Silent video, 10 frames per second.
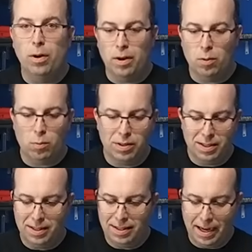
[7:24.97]
In other words,
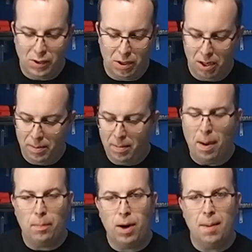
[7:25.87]
this is actually going to be my
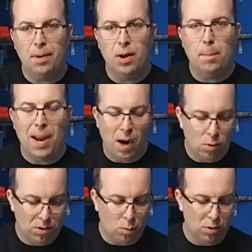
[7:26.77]
primary
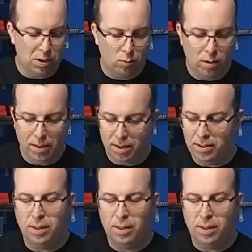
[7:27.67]
power source to run this.